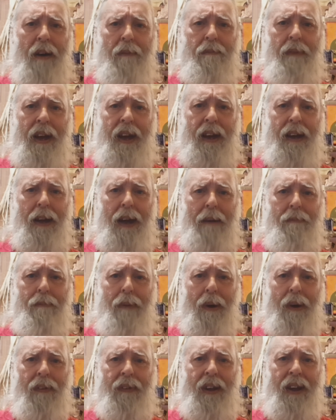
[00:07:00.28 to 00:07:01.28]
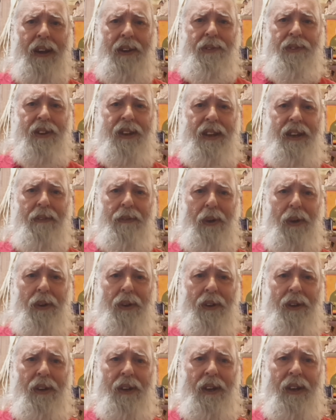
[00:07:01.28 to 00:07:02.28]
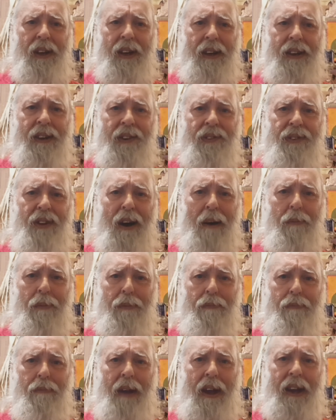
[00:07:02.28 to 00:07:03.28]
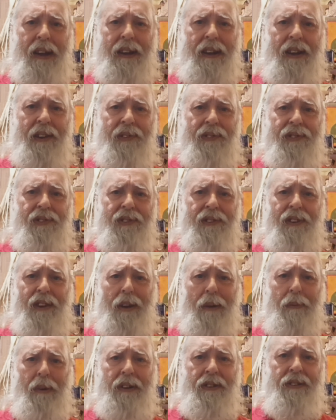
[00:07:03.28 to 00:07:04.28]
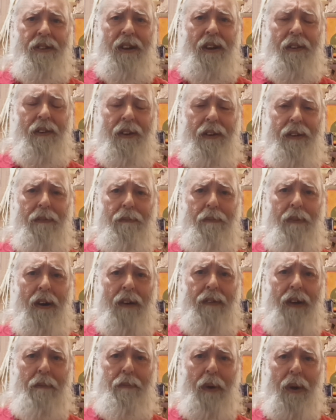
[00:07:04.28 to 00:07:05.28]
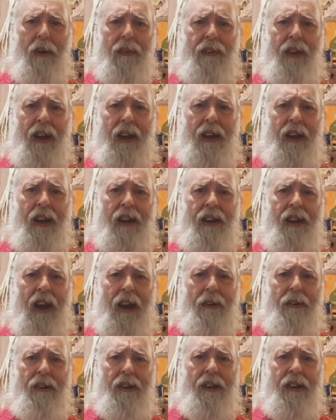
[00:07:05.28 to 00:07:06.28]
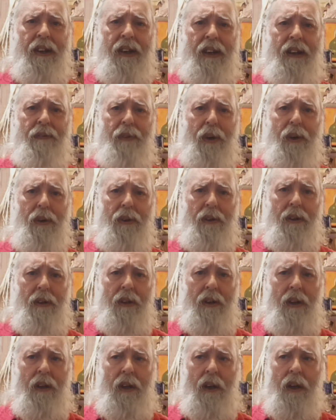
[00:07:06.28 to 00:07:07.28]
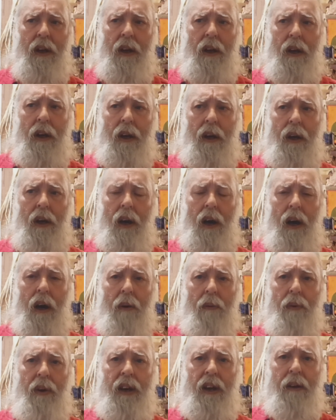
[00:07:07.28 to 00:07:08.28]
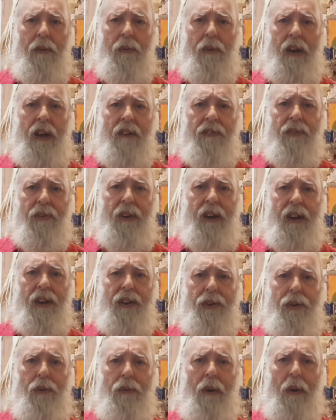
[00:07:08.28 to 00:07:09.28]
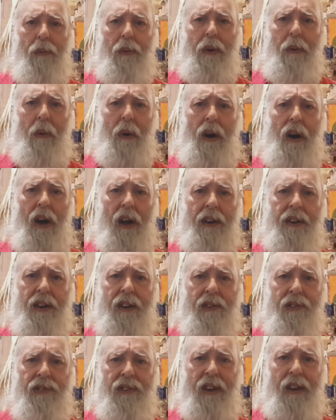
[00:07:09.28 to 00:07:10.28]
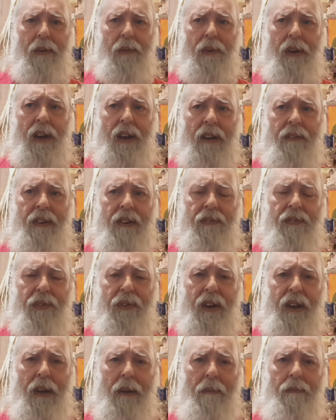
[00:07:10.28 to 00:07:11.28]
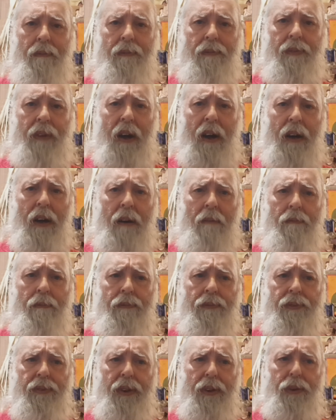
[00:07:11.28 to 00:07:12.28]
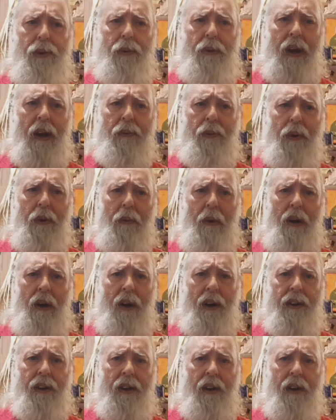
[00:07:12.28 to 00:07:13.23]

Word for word: make birthdays evil, does not make the celebration of a, of a birthday inherently evil. Uh, we, we are free to do what we want, you see. We live in freedom um, to do whatever we want.